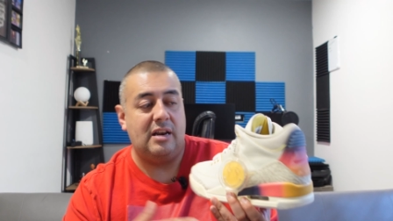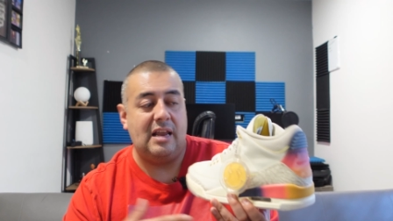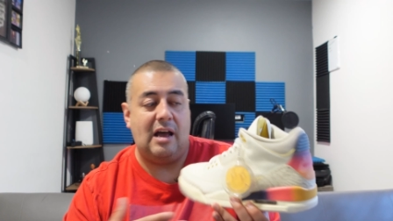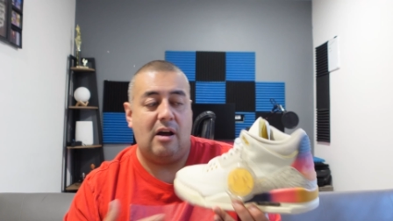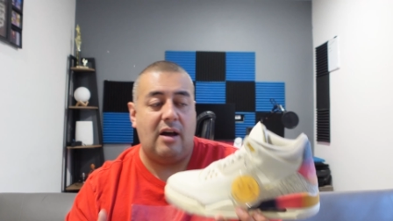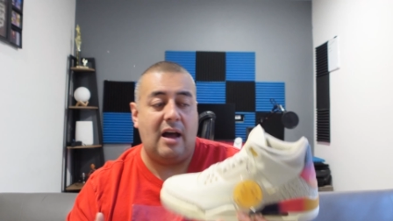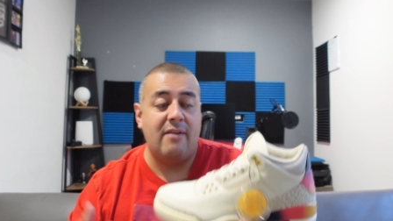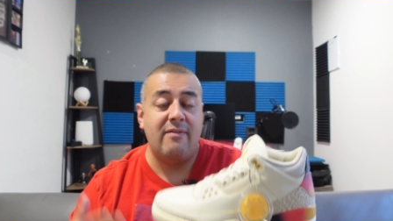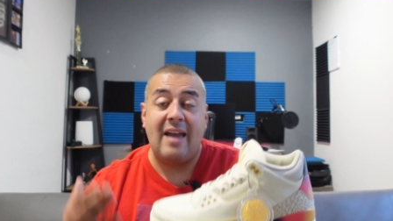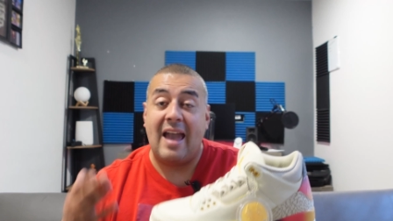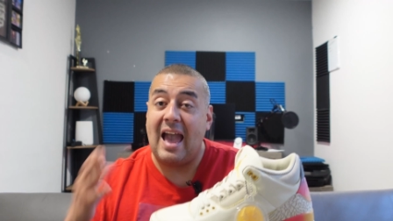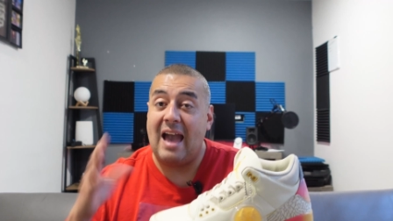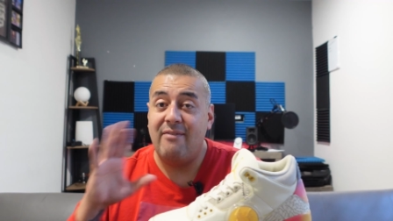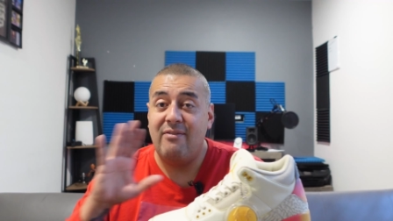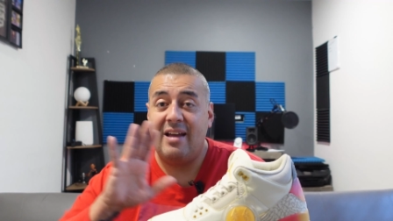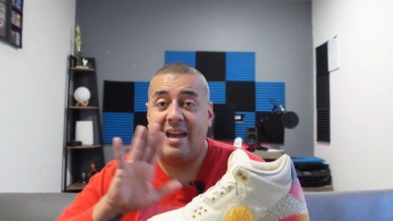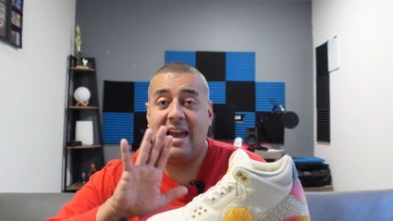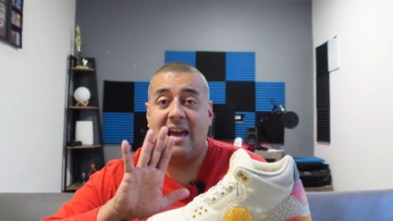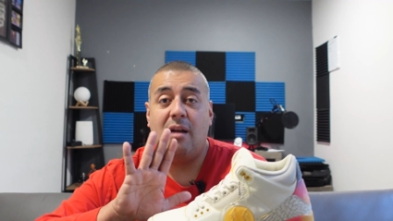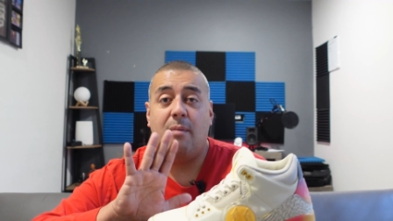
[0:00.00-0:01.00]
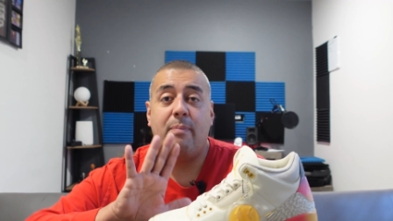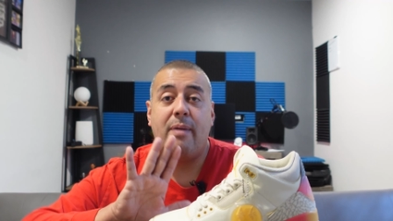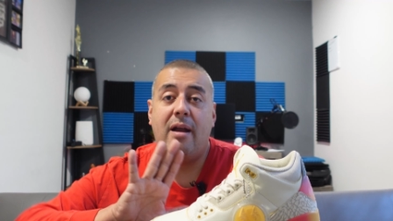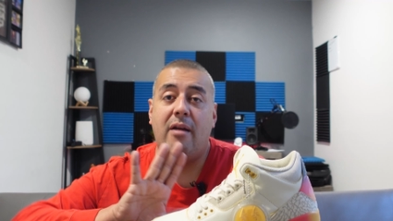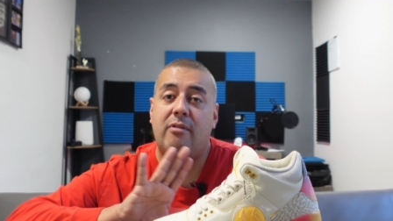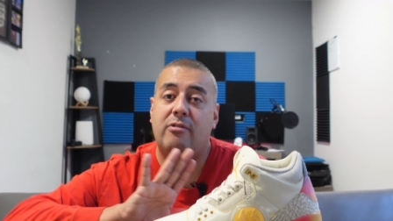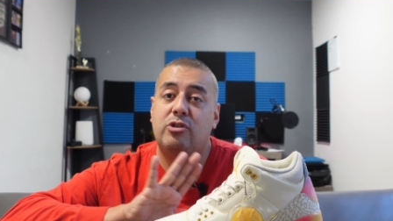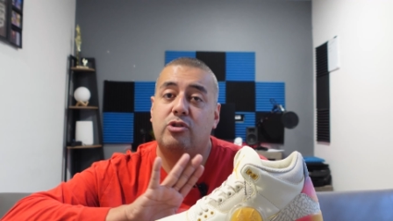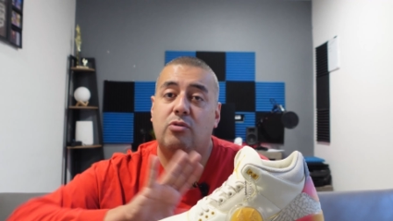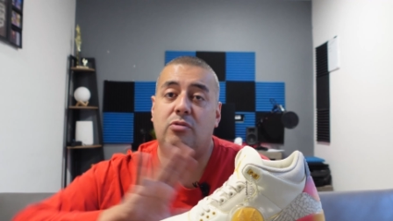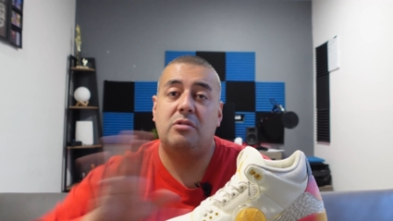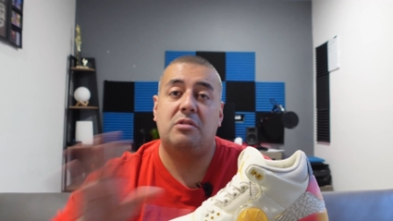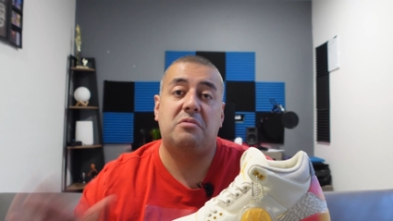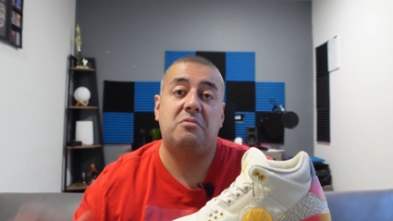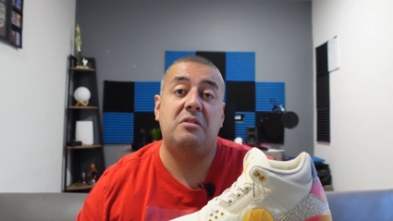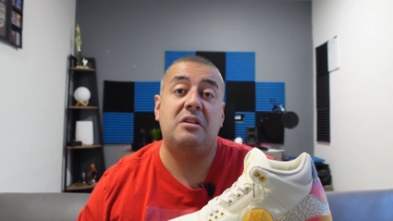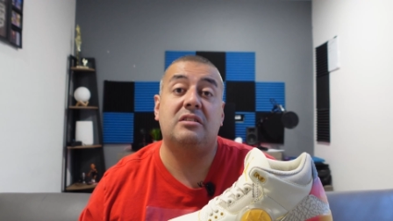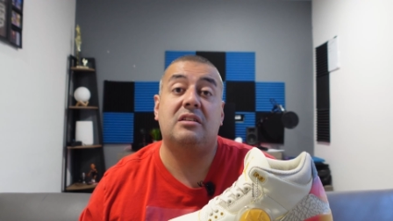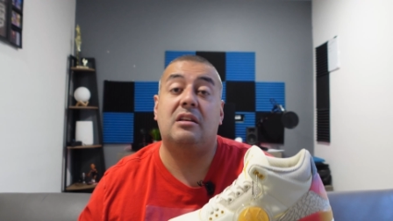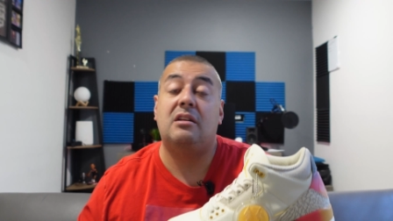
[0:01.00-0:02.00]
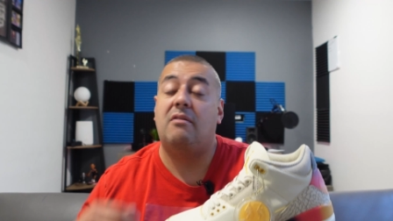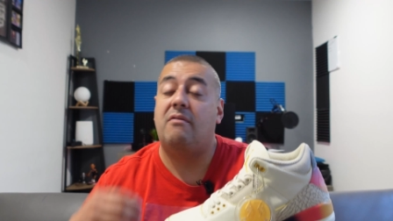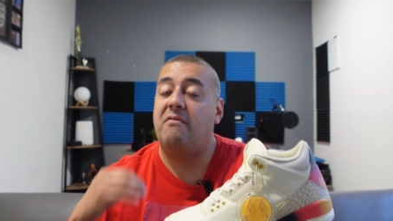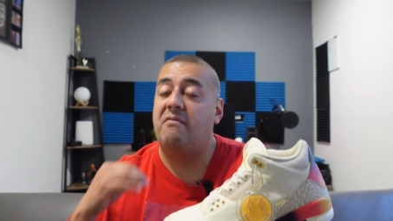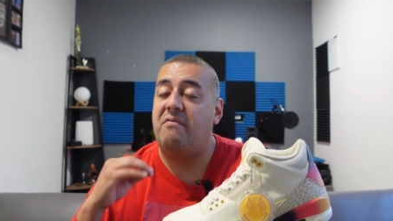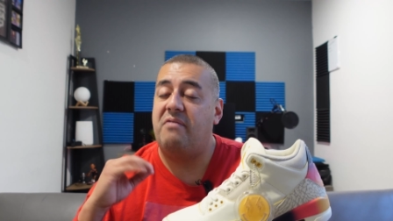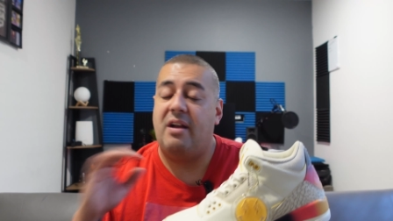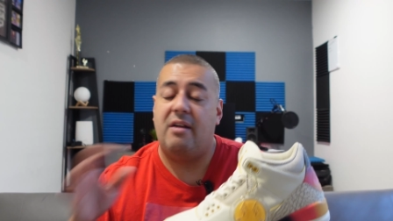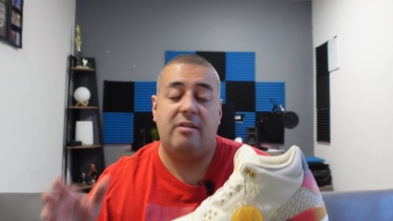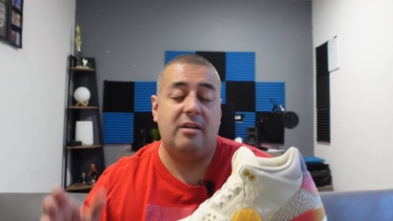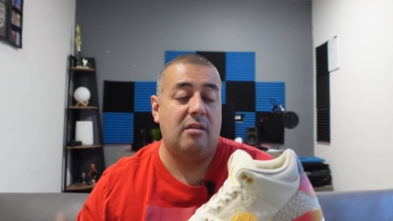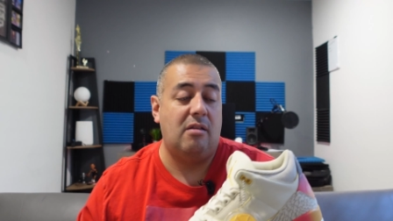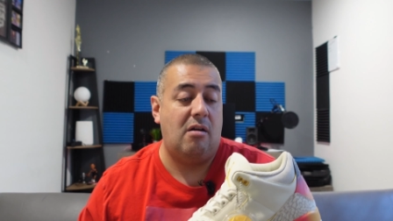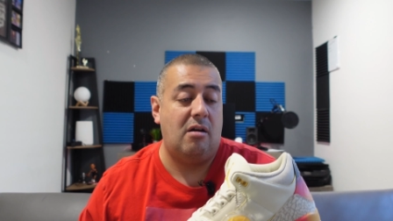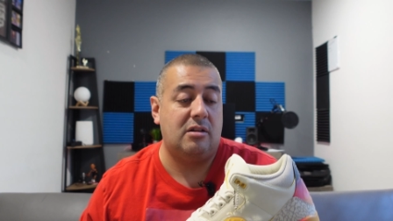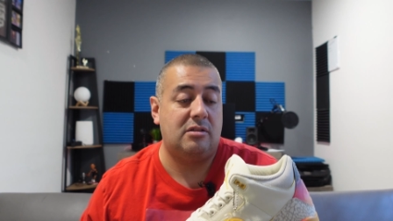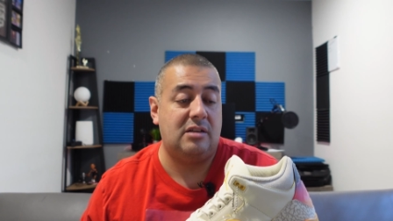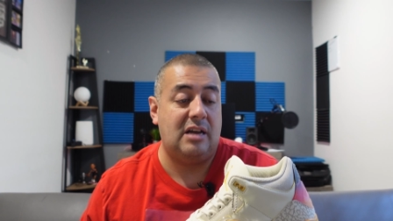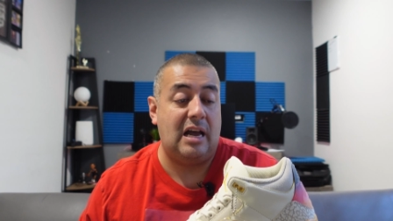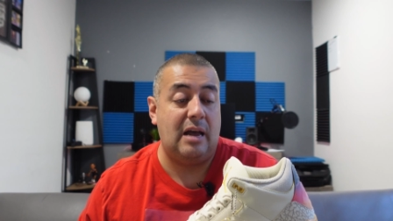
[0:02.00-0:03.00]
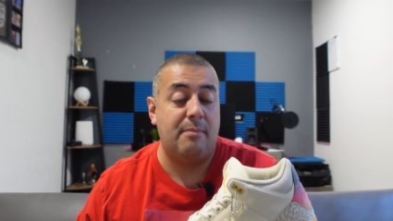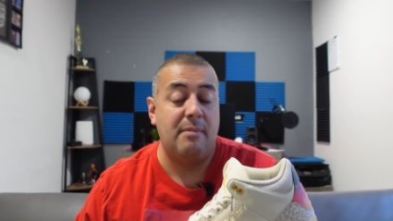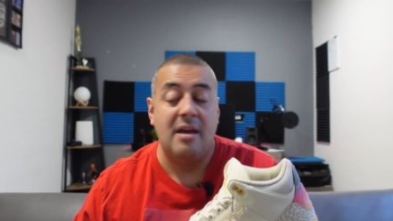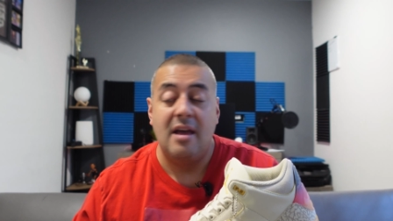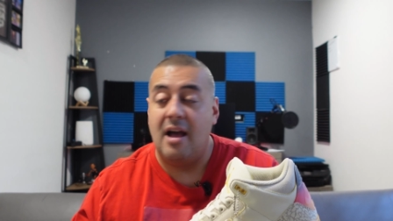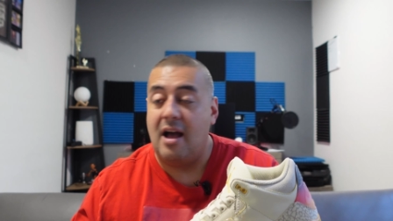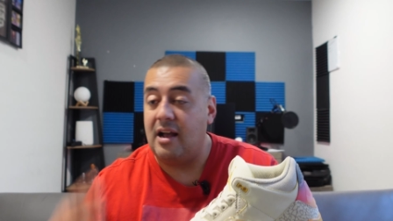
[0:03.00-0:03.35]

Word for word: Now, I haven't had a pair of Jordan threes in a very long time.